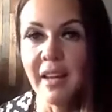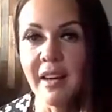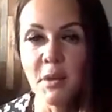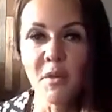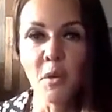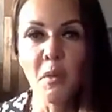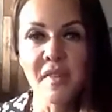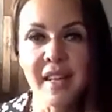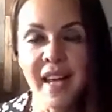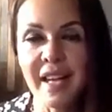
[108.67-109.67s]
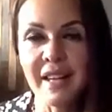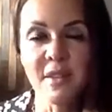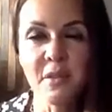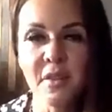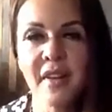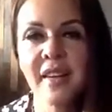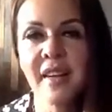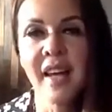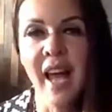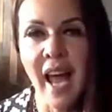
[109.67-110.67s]
And it was almost a case of
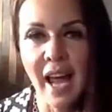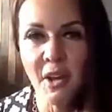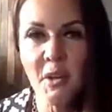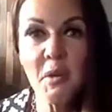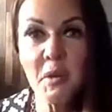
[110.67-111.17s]
who